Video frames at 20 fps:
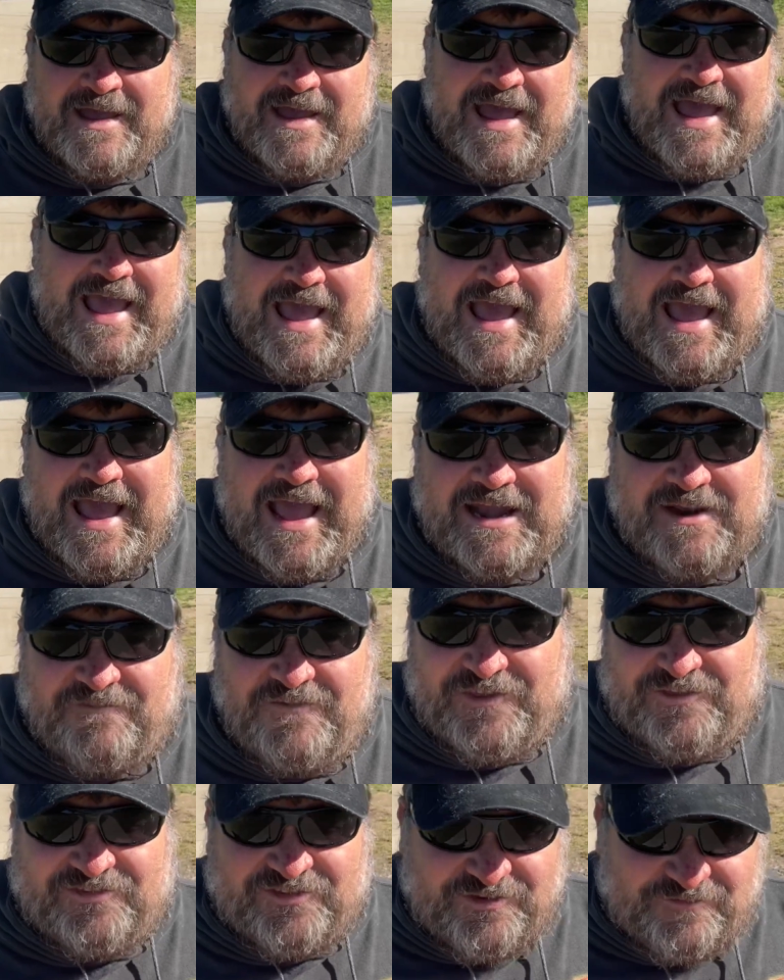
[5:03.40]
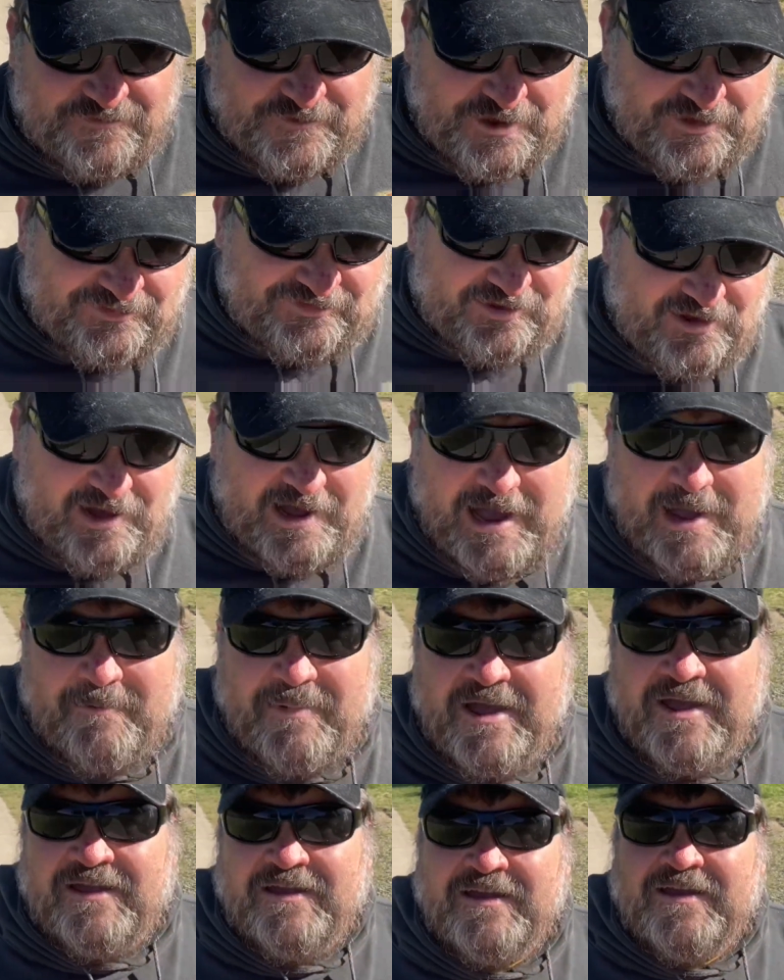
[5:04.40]
And if this is your first
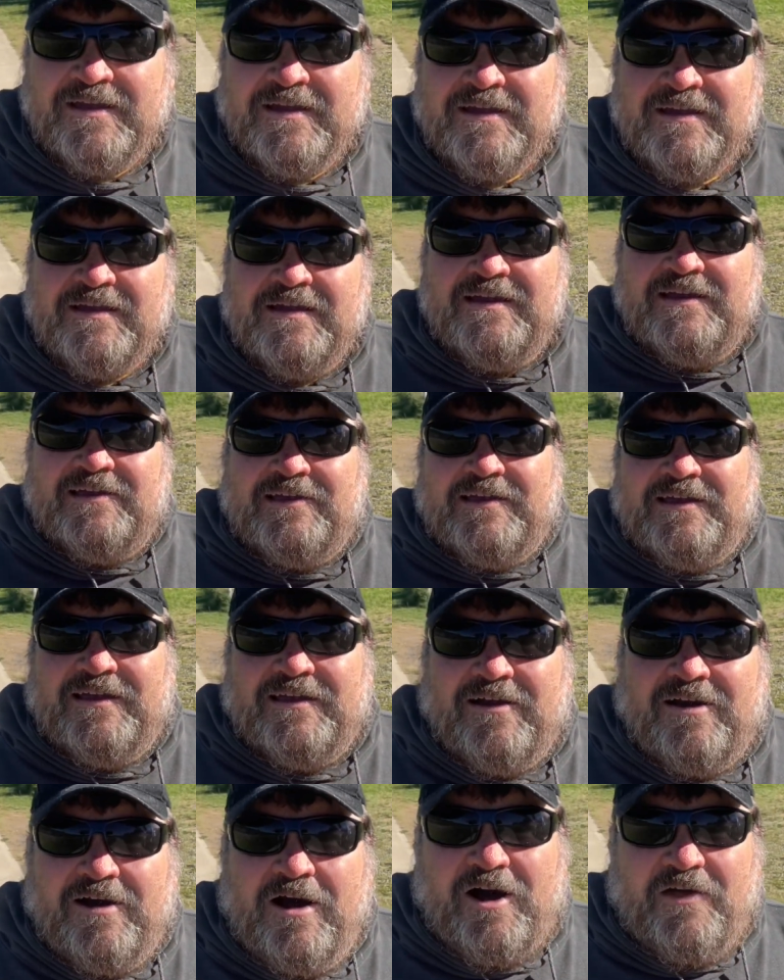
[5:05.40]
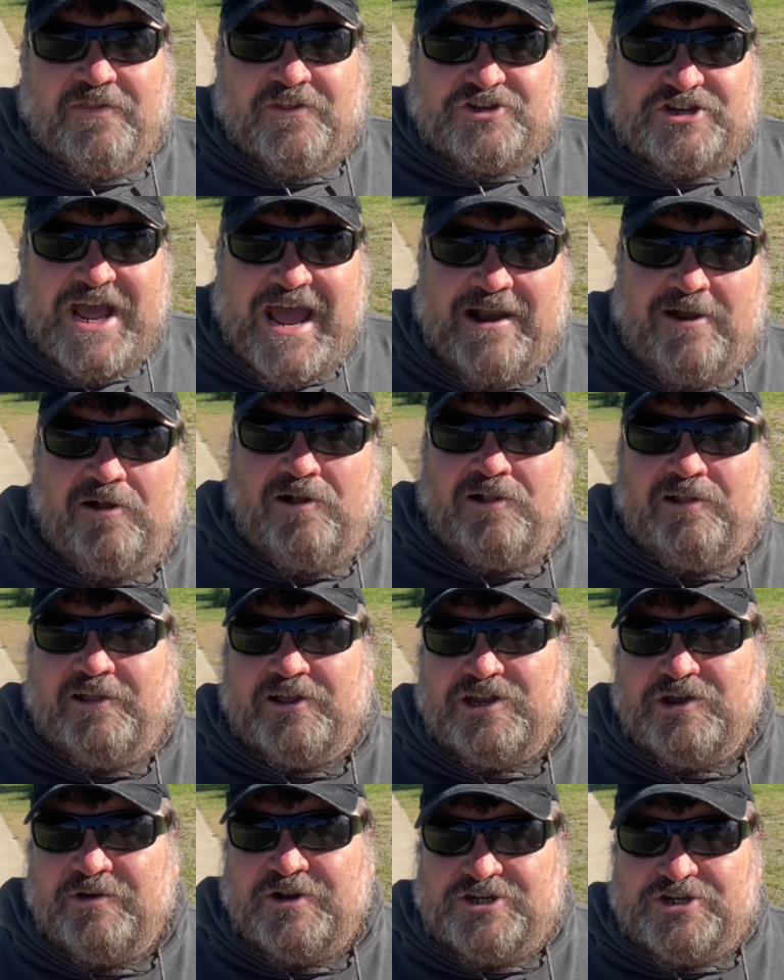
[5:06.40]
time on the channel
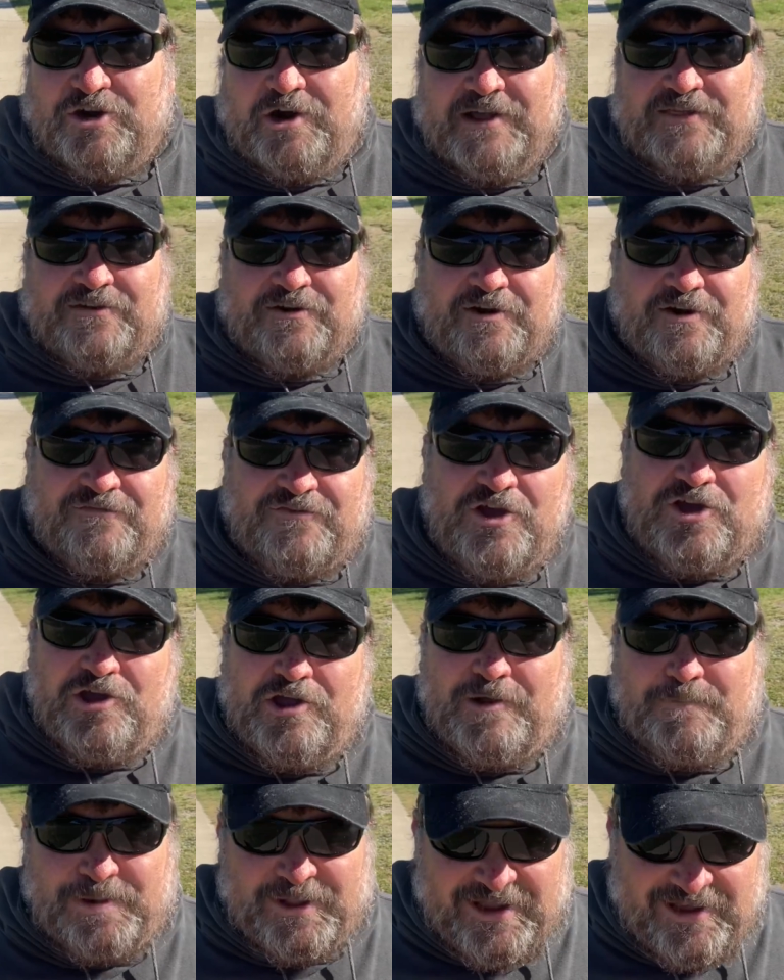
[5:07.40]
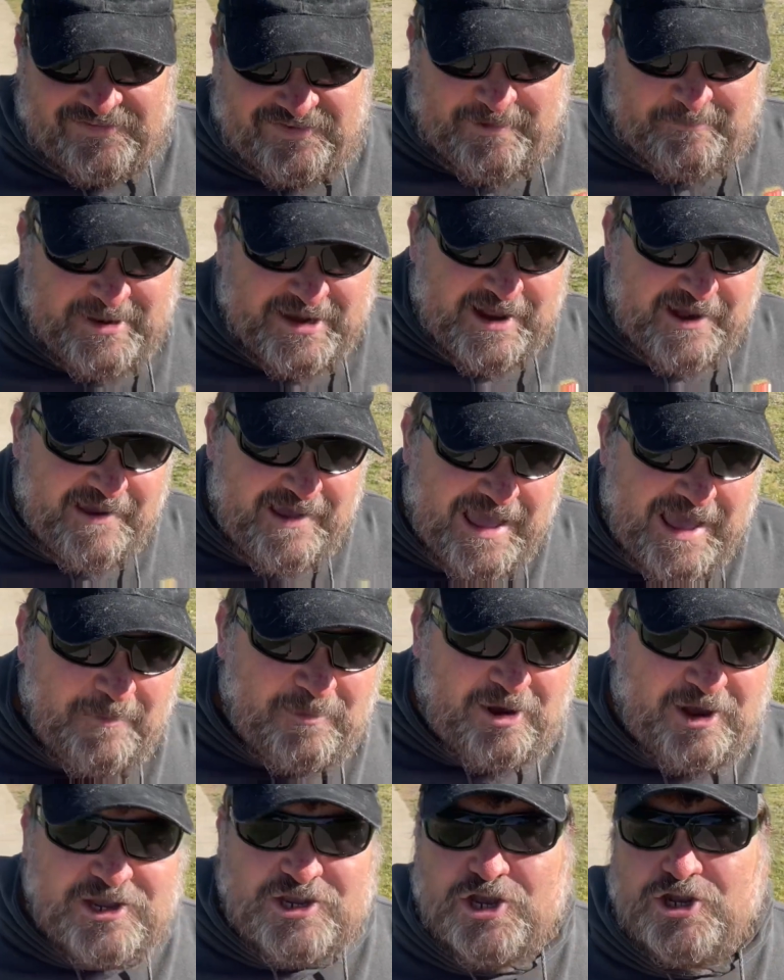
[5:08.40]
and you enjoyed the review, please let me know how
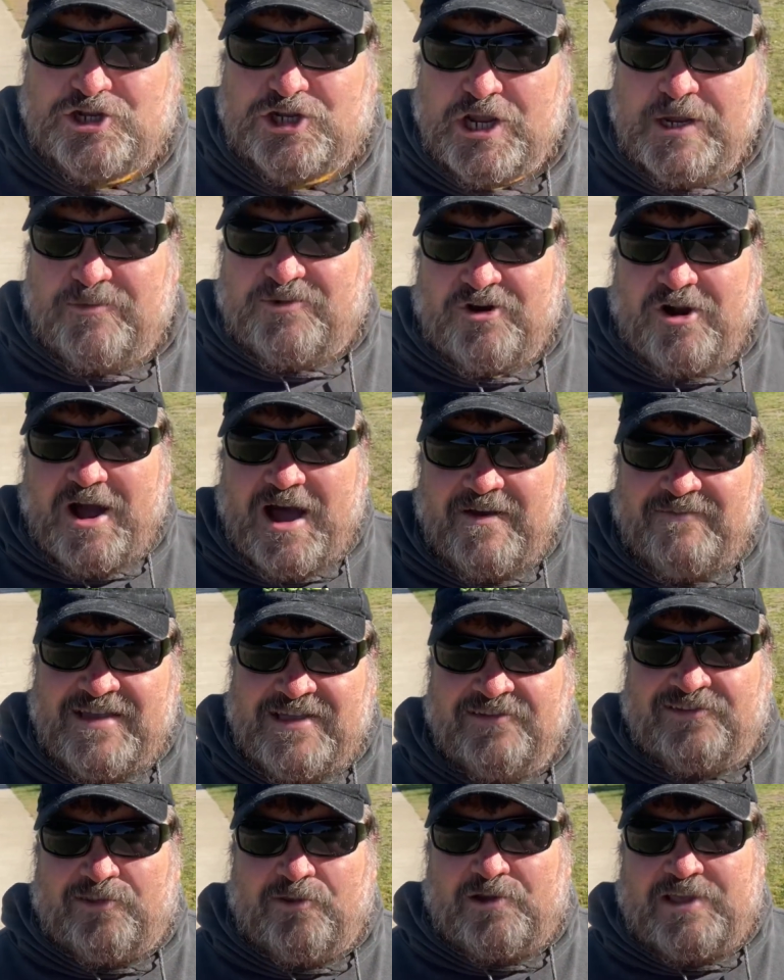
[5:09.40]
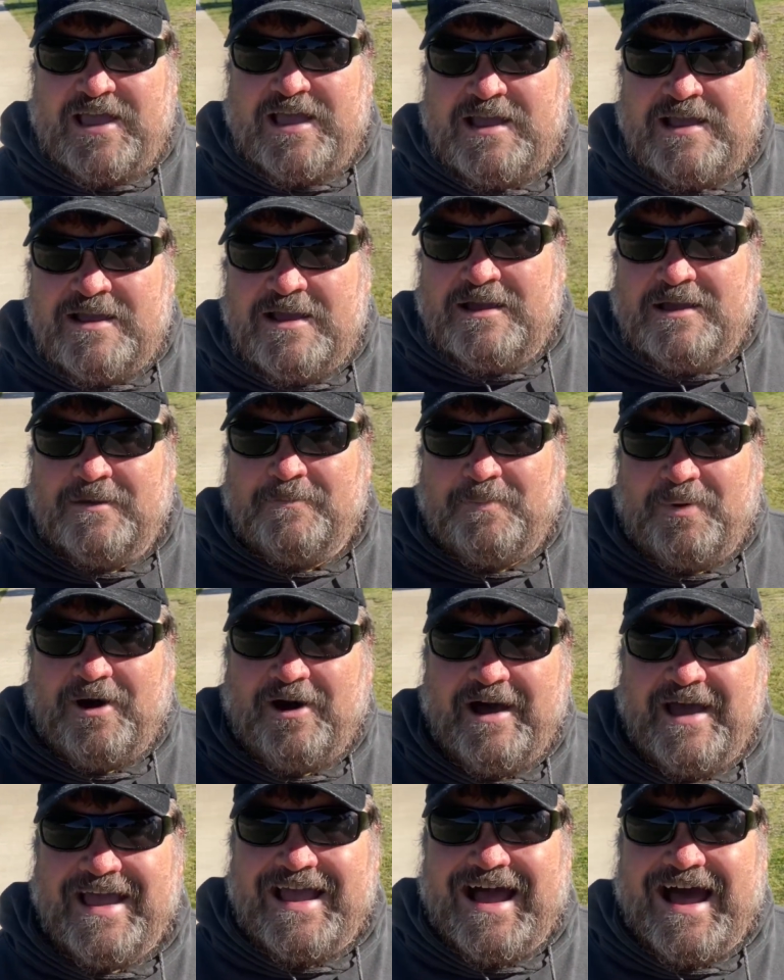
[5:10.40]
my YouTube driving's looking
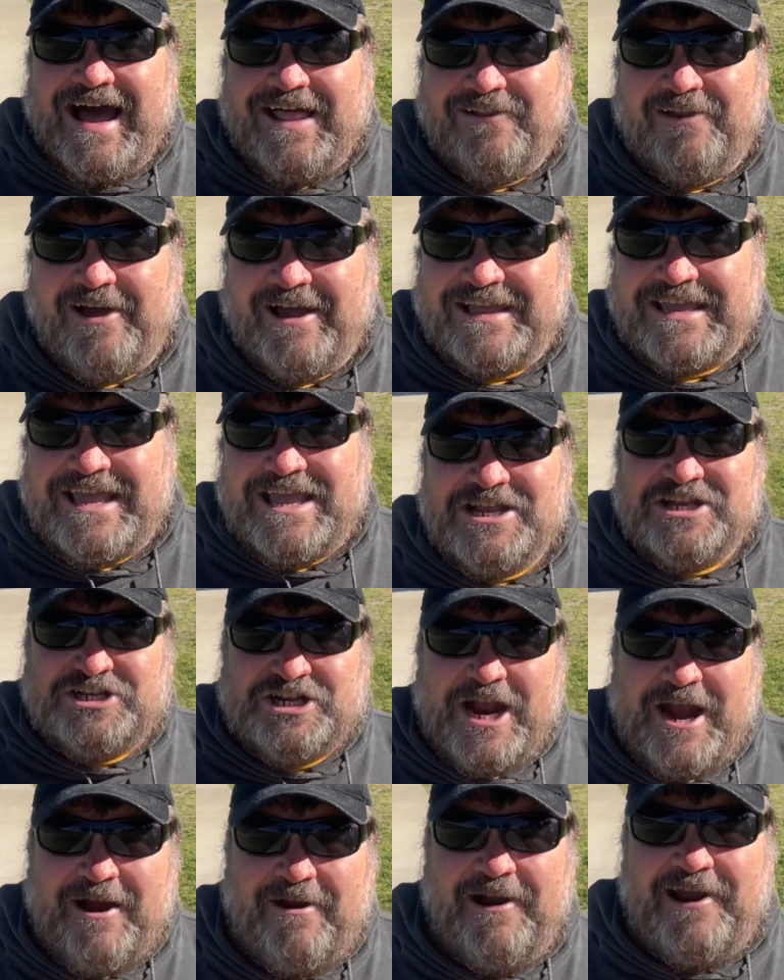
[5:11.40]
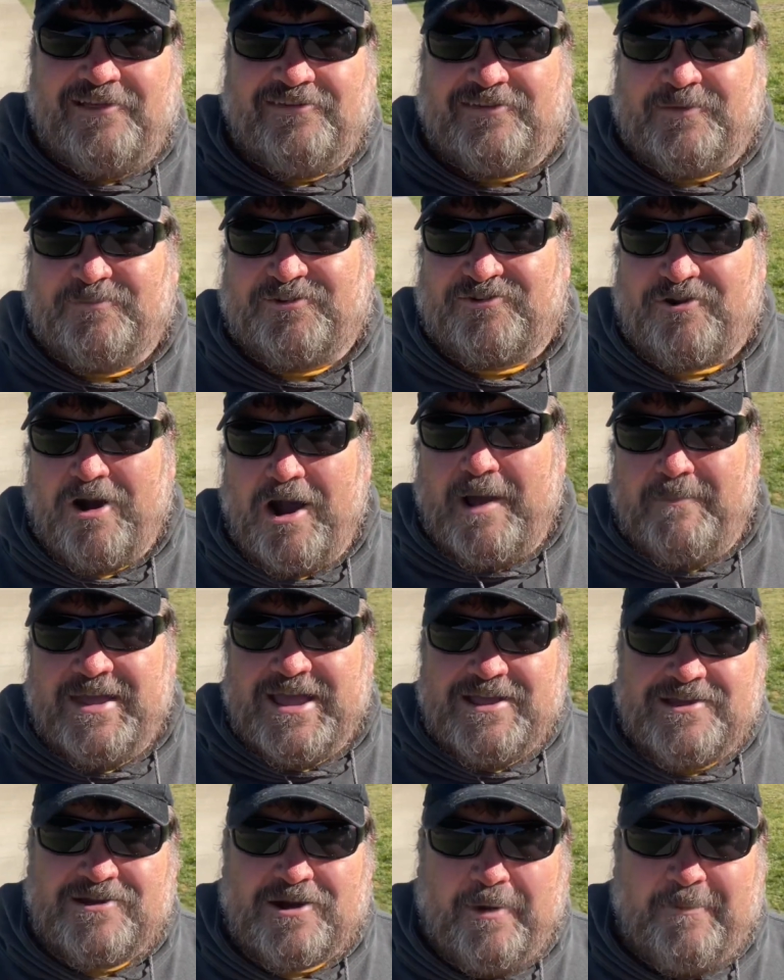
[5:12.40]
by liking, sharing,
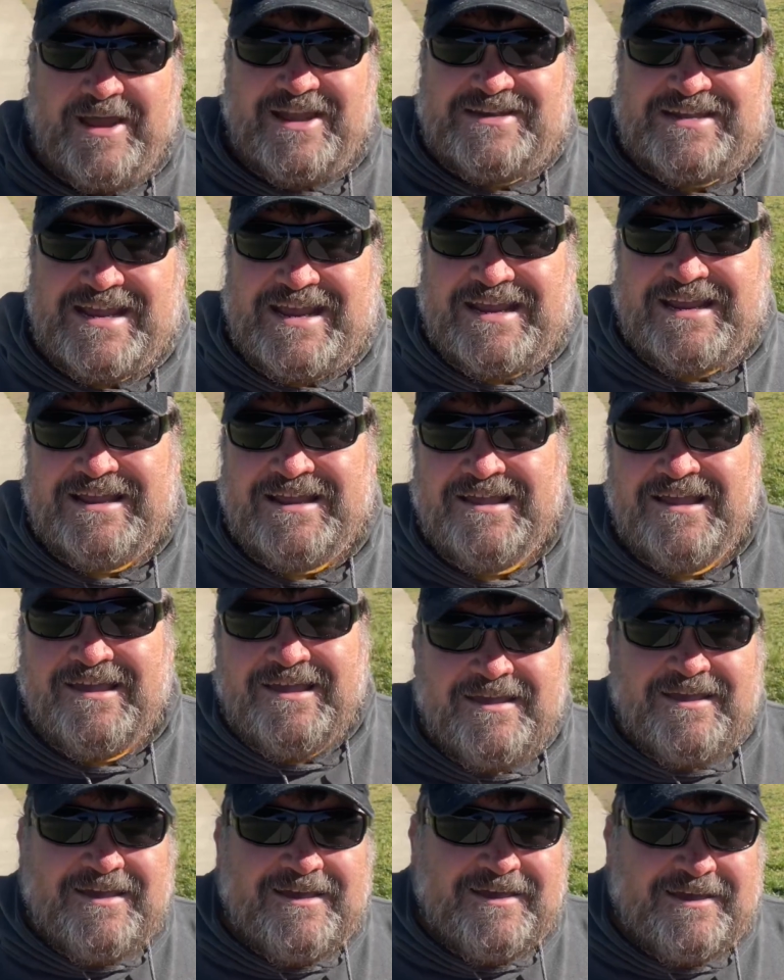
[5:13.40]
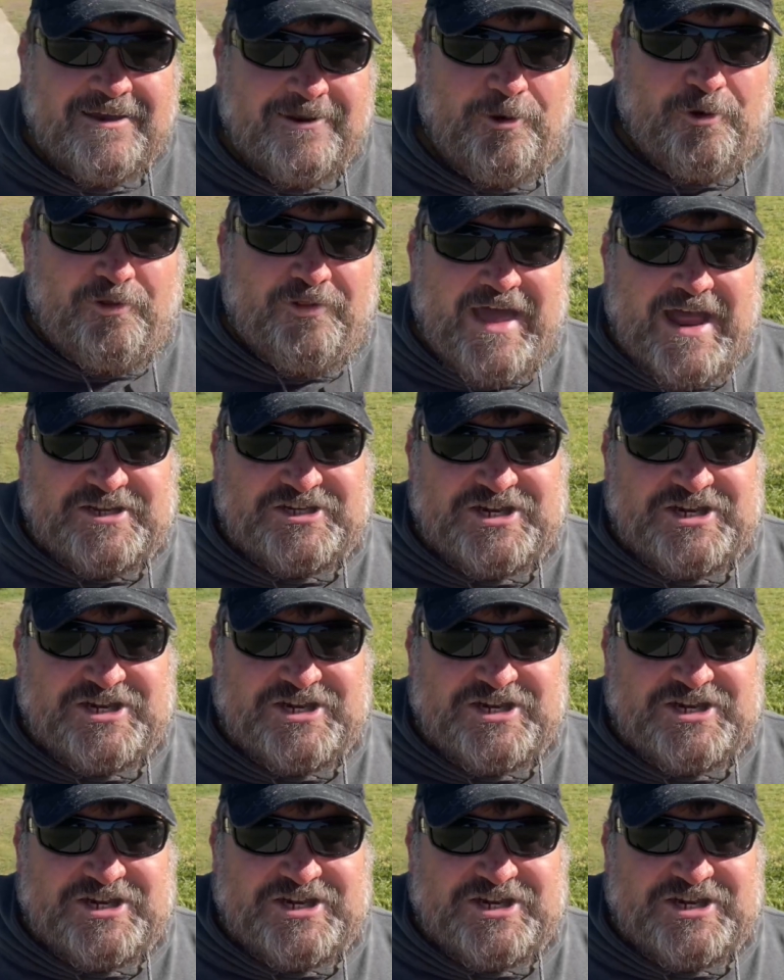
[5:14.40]
subscribing, commenting, and all that